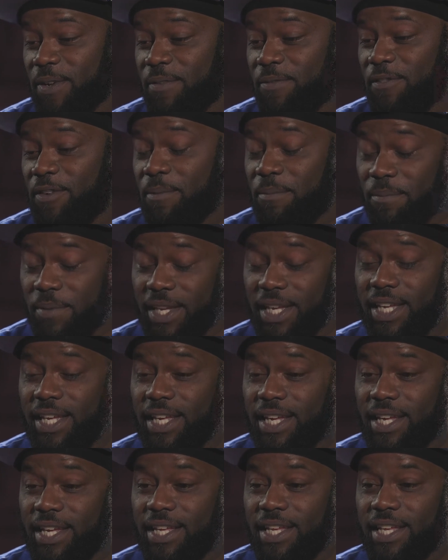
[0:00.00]
for me,
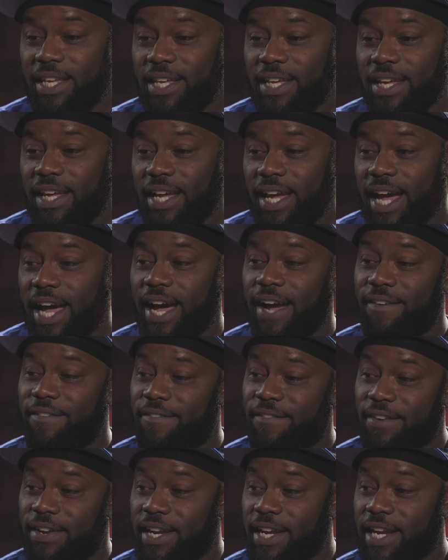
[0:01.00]
I
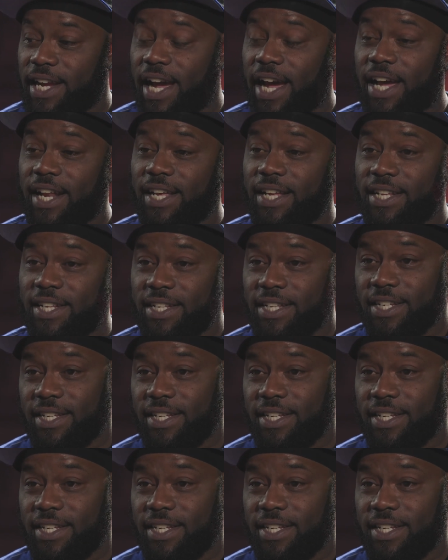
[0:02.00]
forgot it